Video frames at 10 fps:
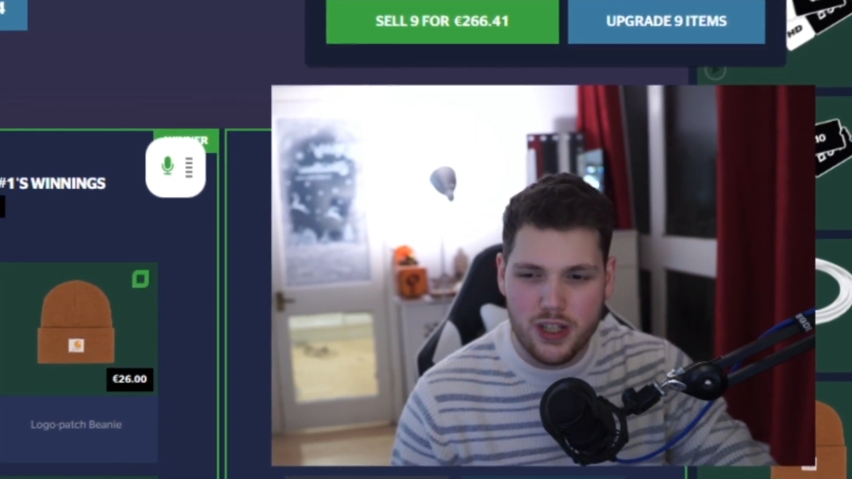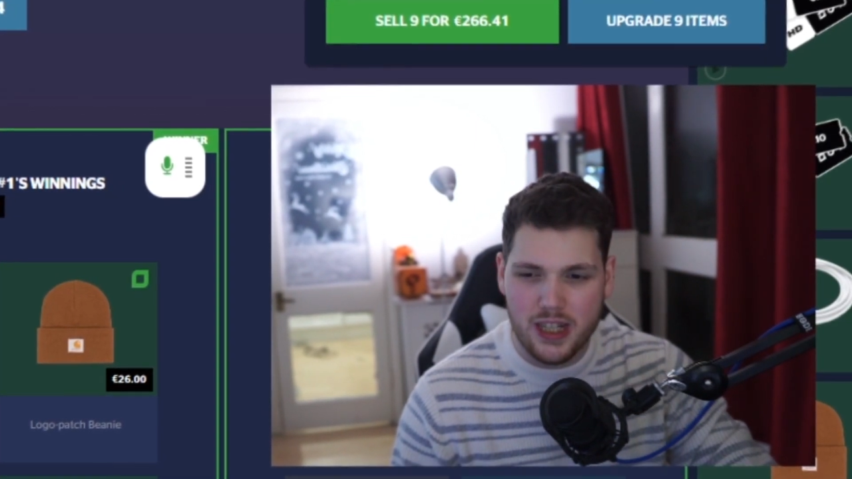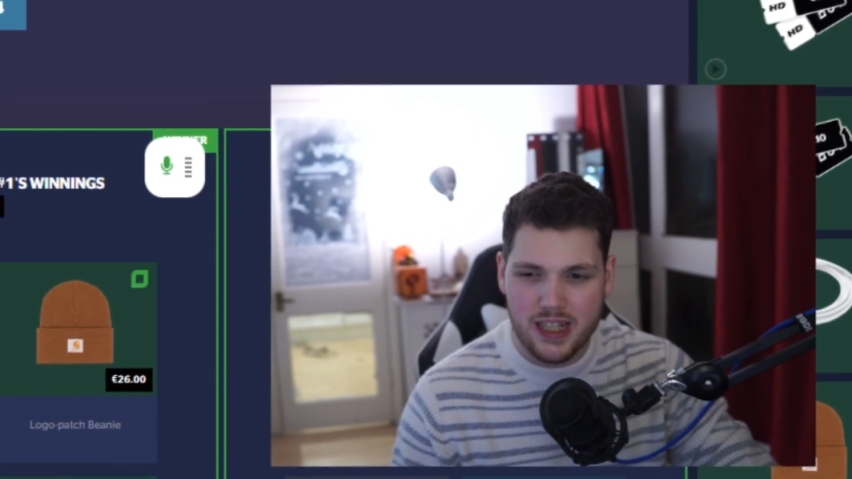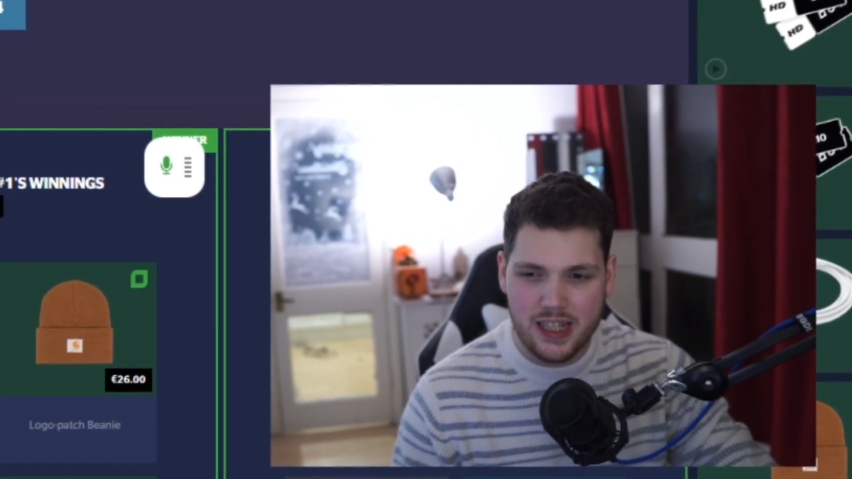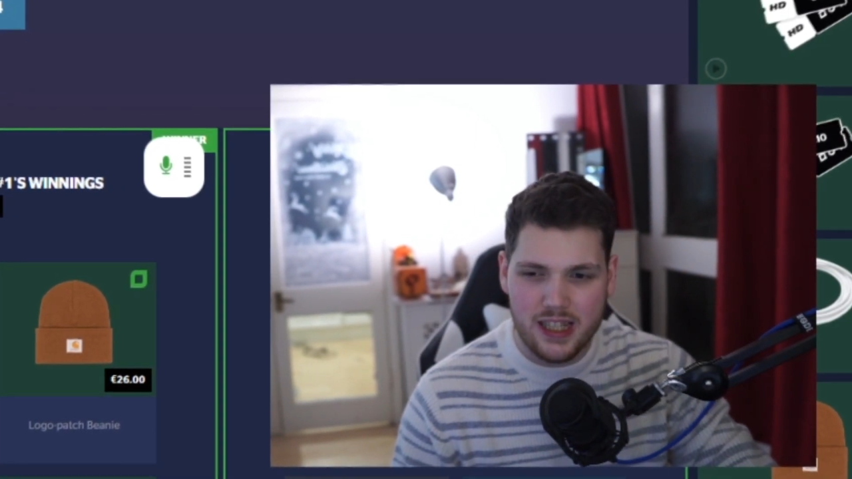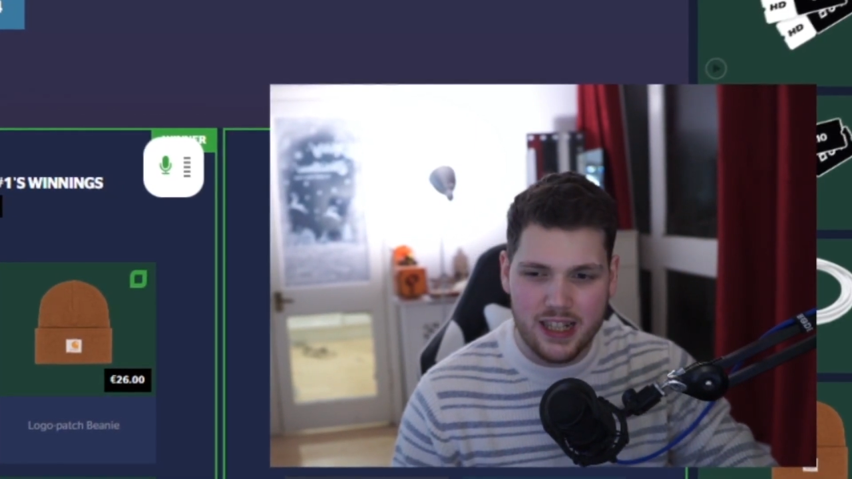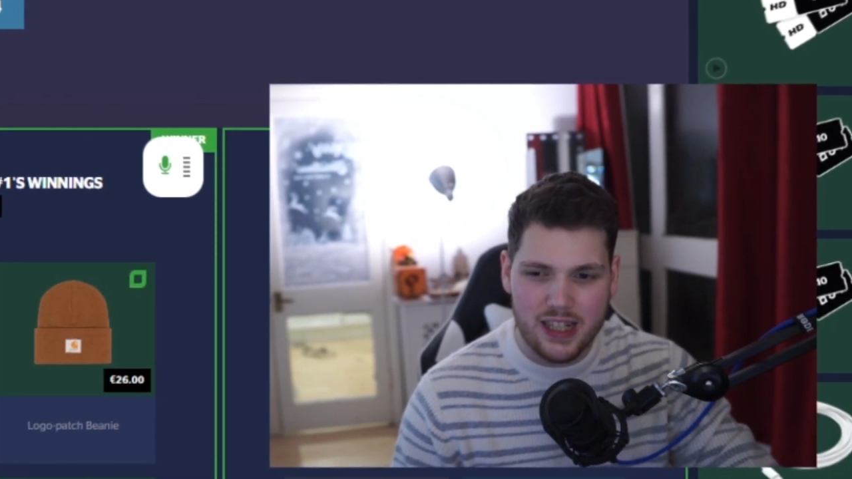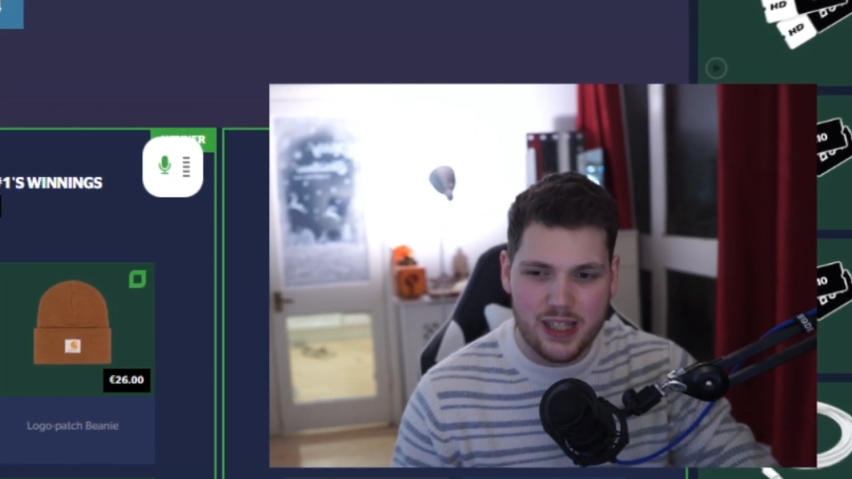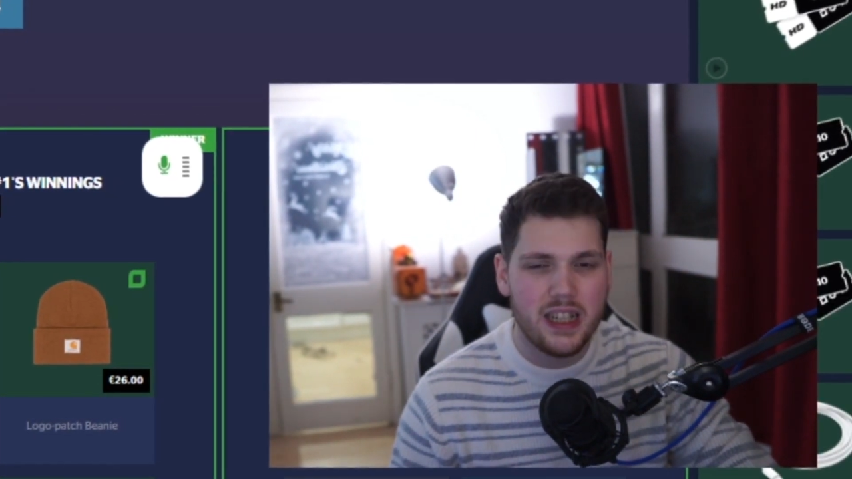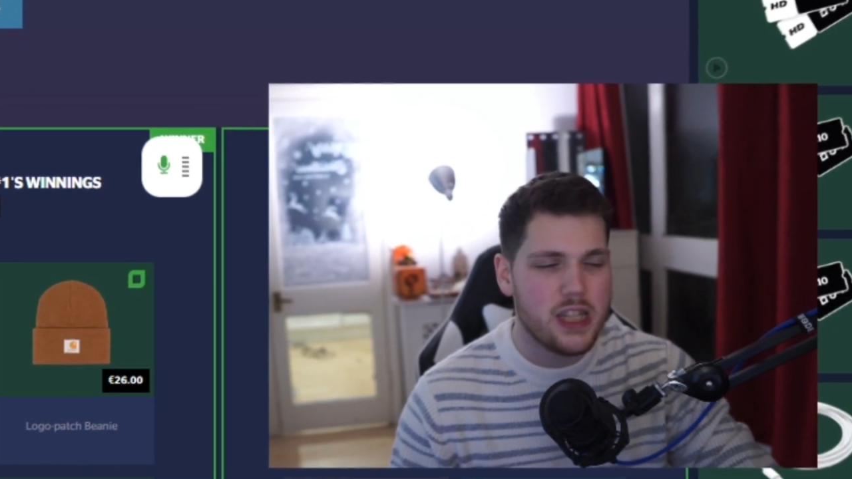
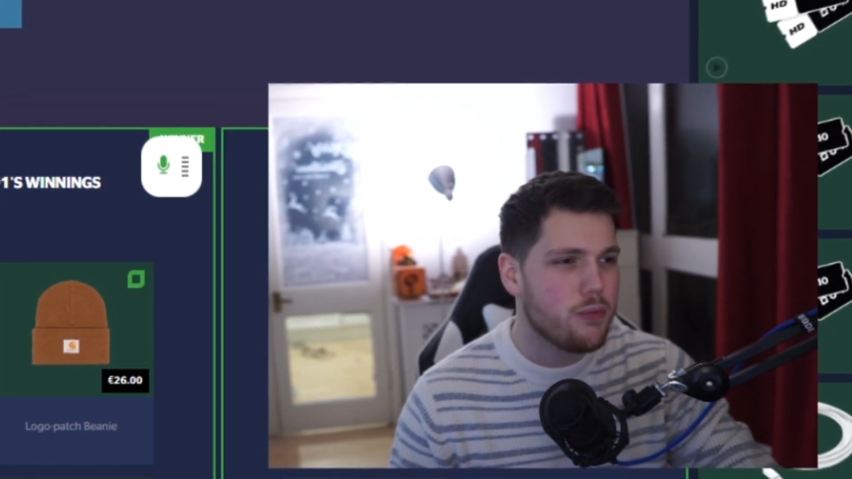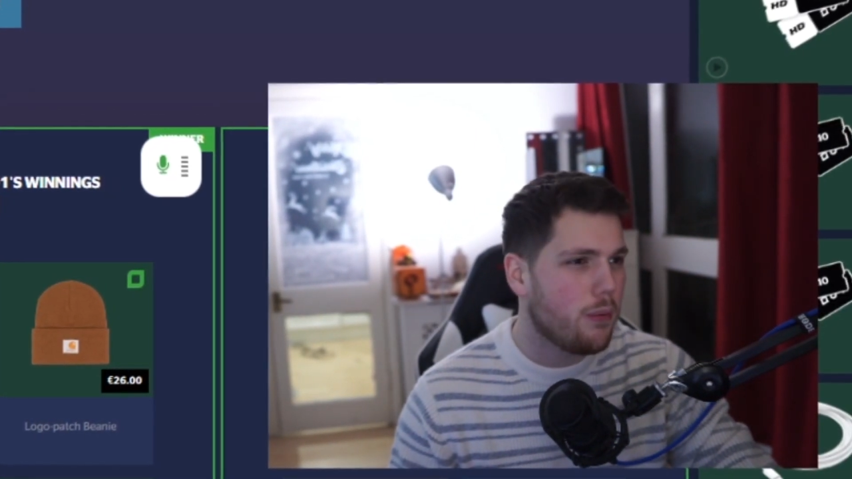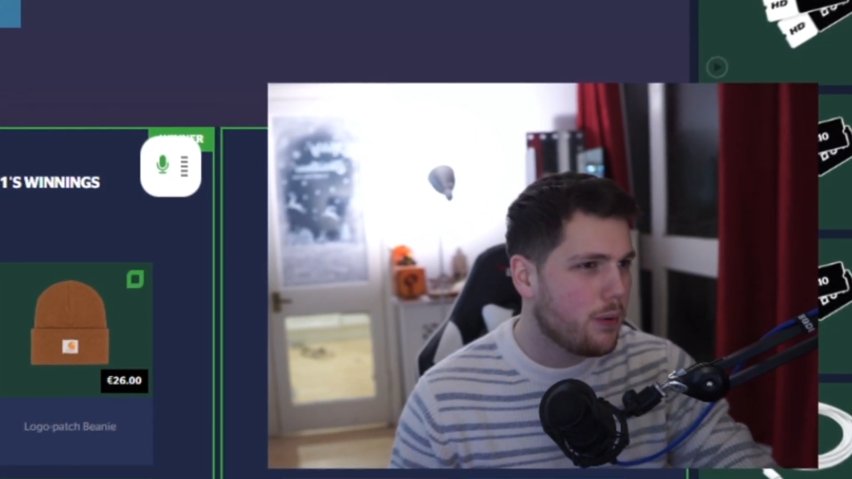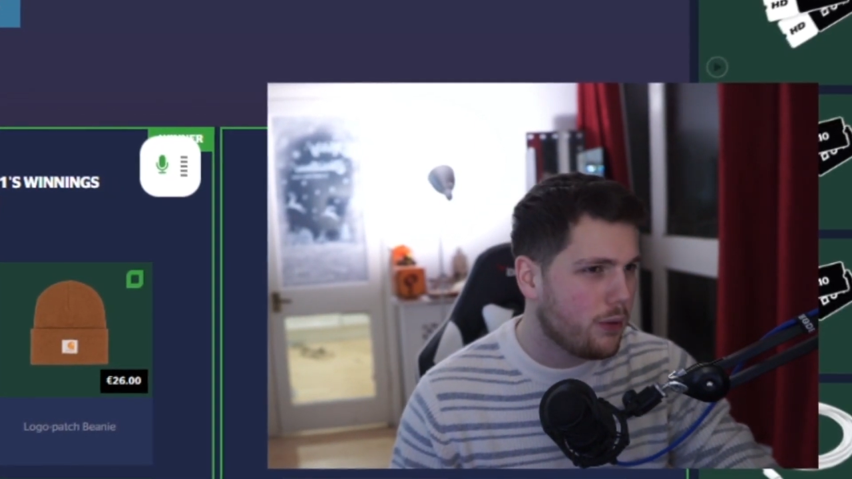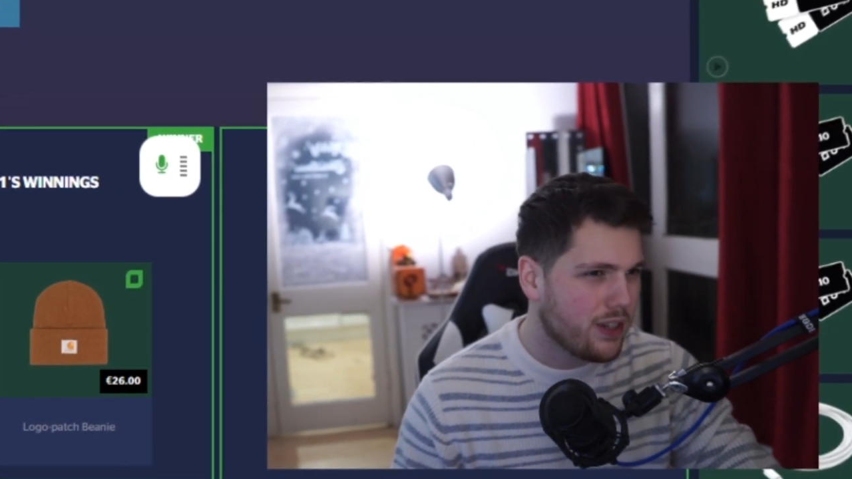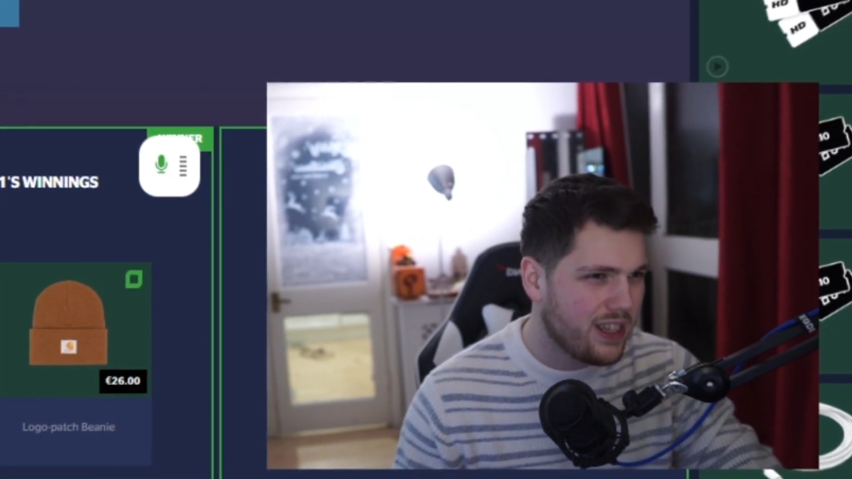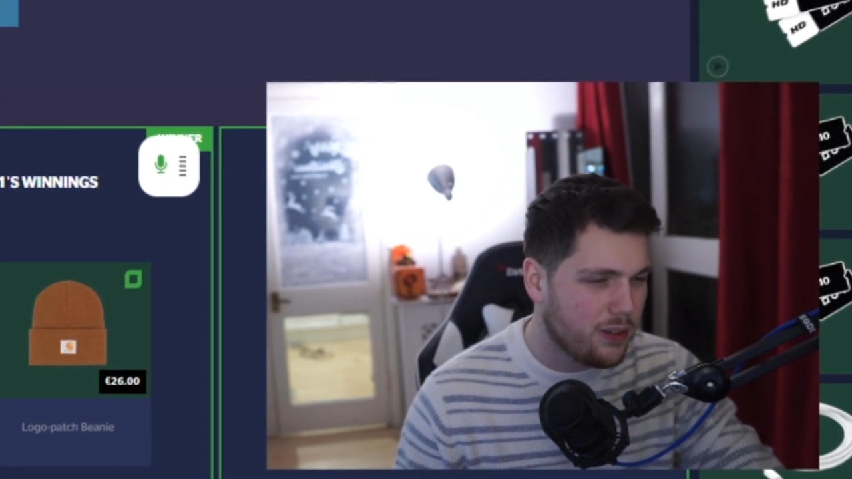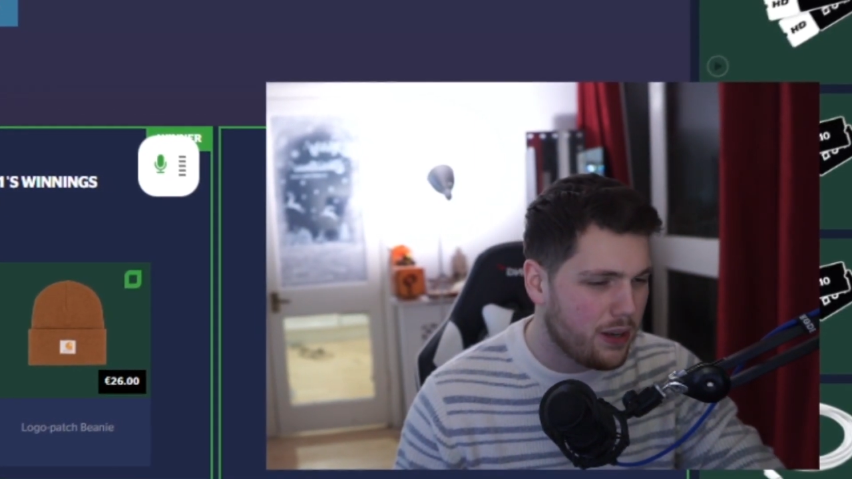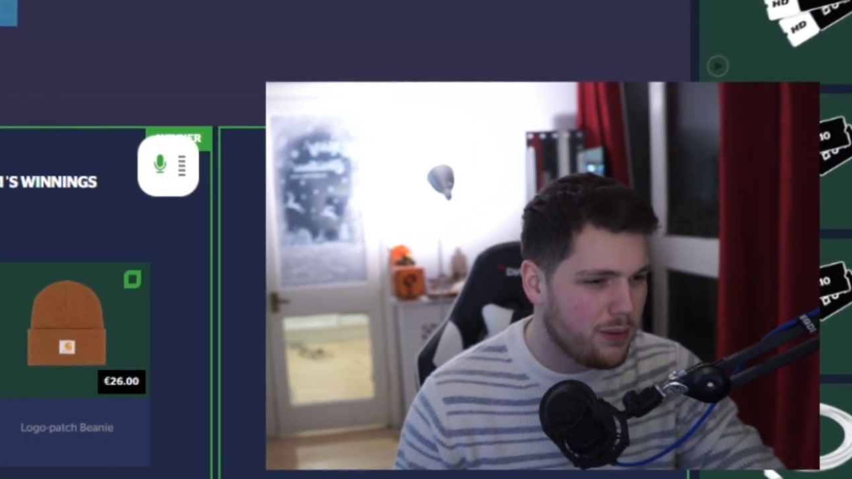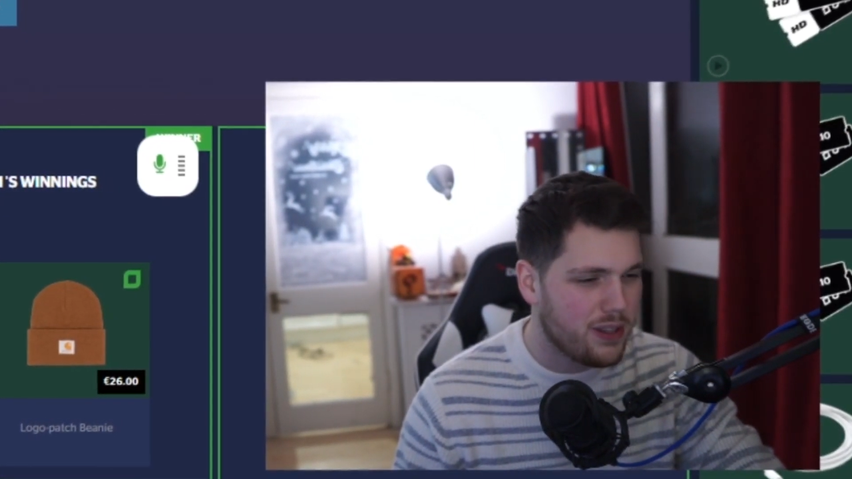sixty-six is what we're walking
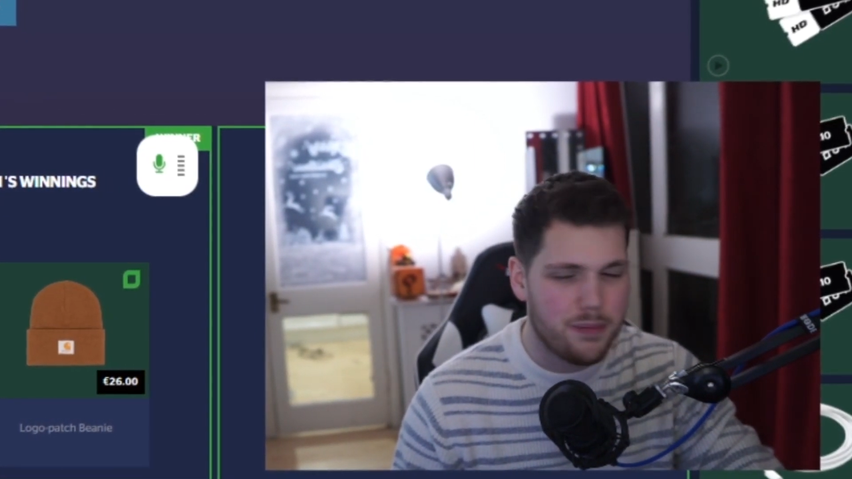away with.